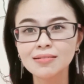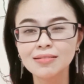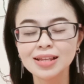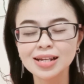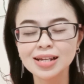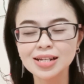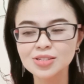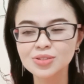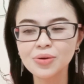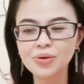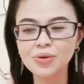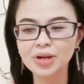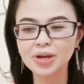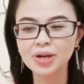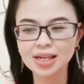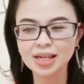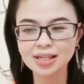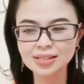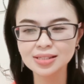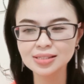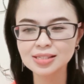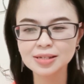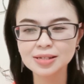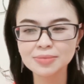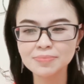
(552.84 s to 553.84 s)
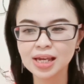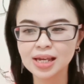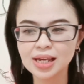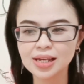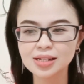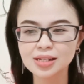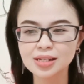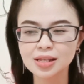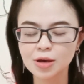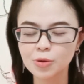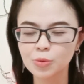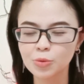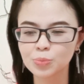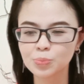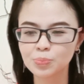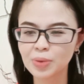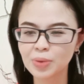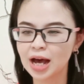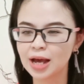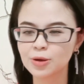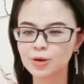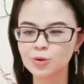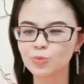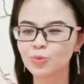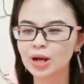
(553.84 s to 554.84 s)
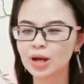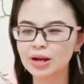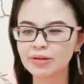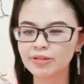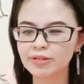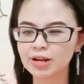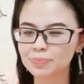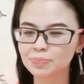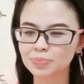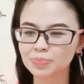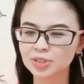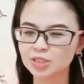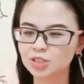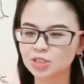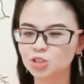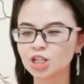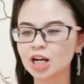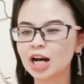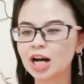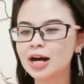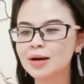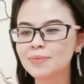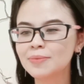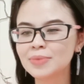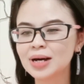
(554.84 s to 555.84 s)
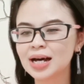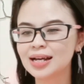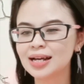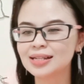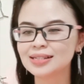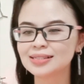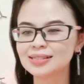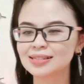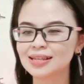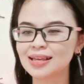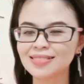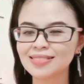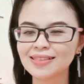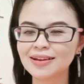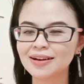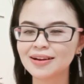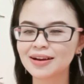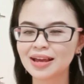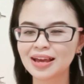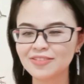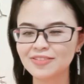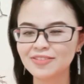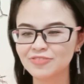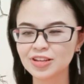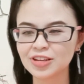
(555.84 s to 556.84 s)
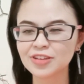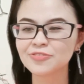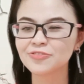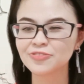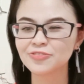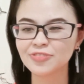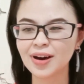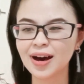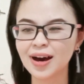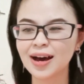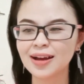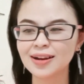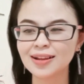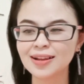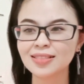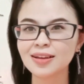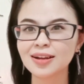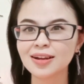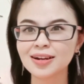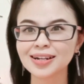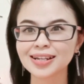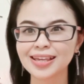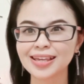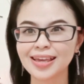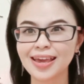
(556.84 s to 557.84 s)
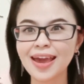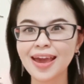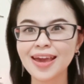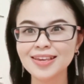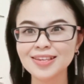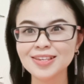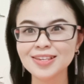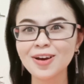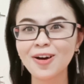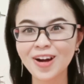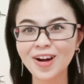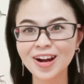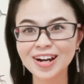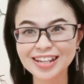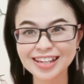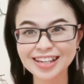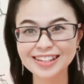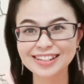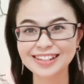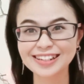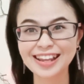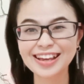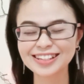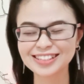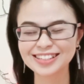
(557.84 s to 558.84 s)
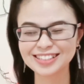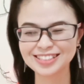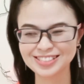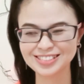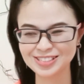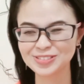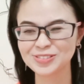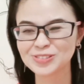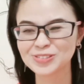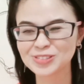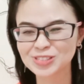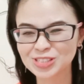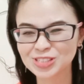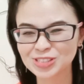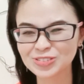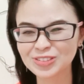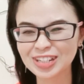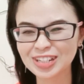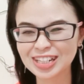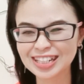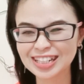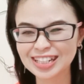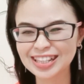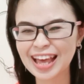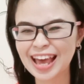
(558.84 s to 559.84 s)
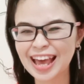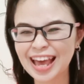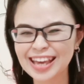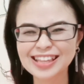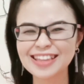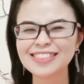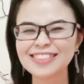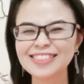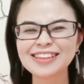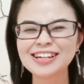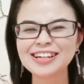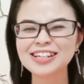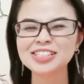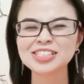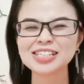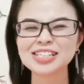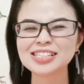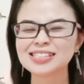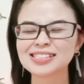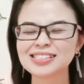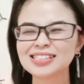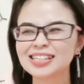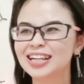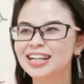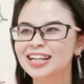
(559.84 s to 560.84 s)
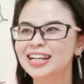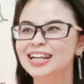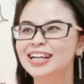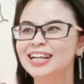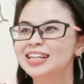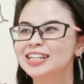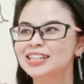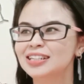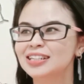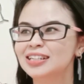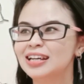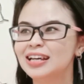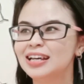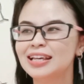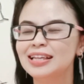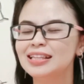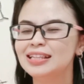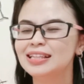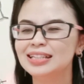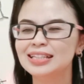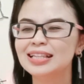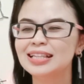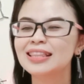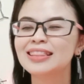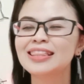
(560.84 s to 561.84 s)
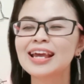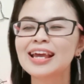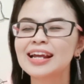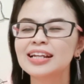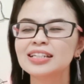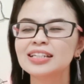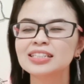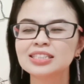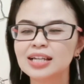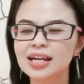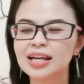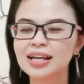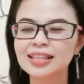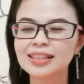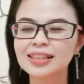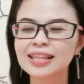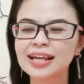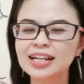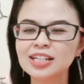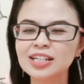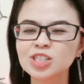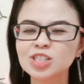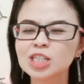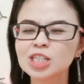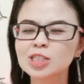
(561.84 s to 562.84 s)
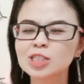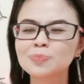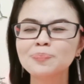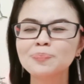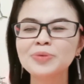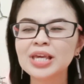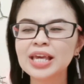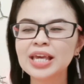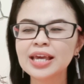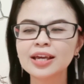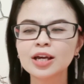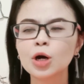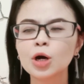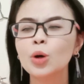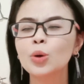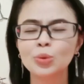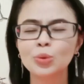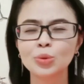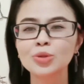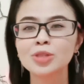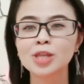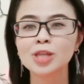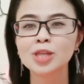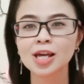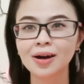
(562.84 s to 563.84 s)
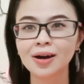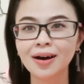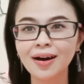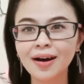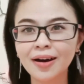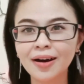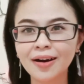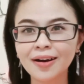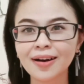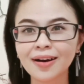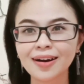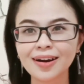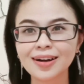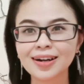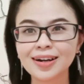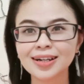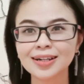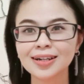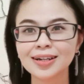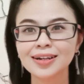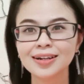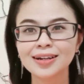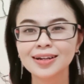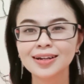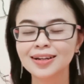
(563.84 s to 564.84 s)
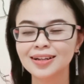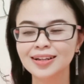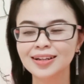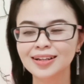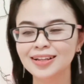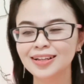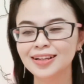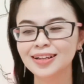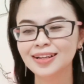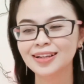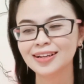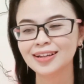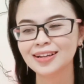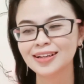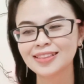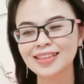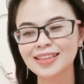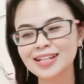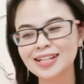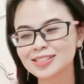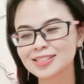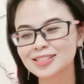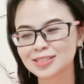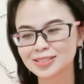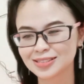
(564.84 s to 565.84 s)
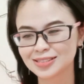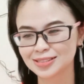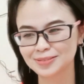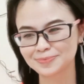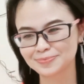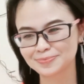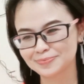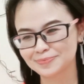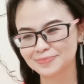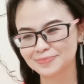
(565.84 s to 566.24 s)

they're so intimate by wearing pajamas and they're having fun and they're chaotic like usual like they're just they're they're just being who they are that's